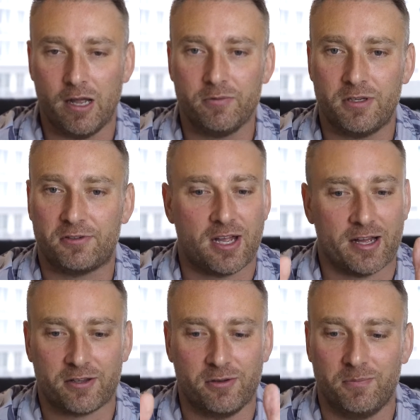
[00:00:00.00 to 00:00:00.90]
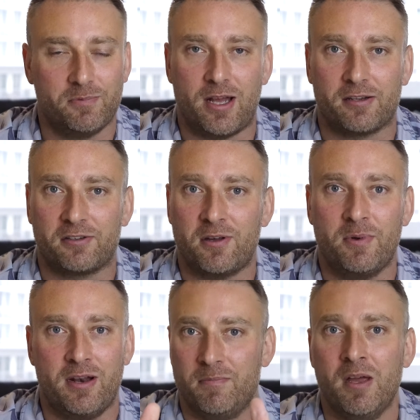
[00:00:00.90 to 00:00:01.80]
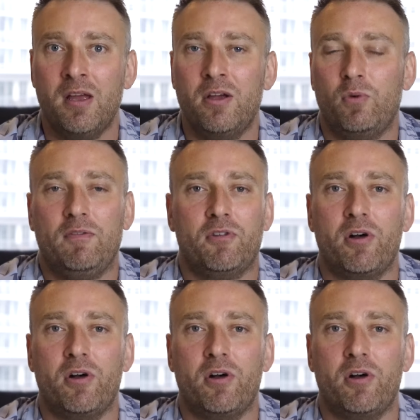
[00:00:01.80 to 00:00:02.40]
just talk to someone, and we've